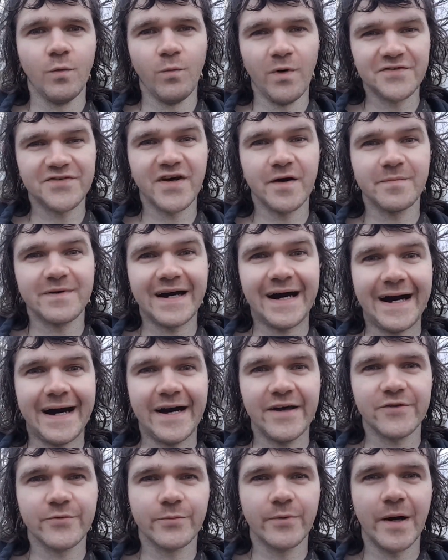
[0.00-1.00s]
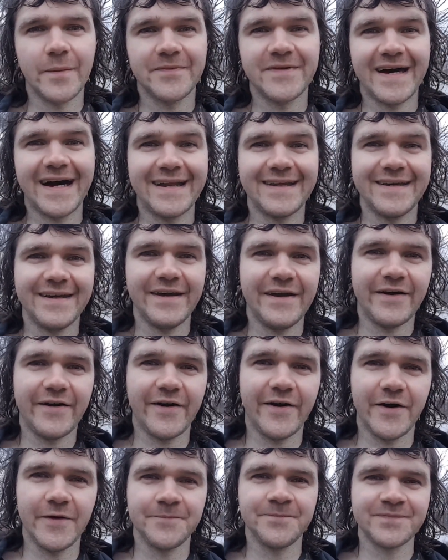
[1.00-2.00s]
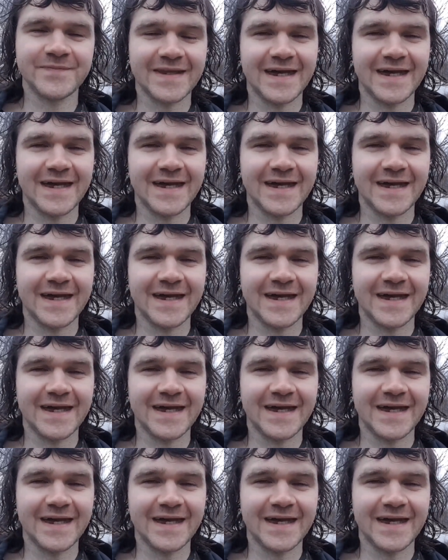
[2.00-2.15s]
What's up guys, RuppDat here.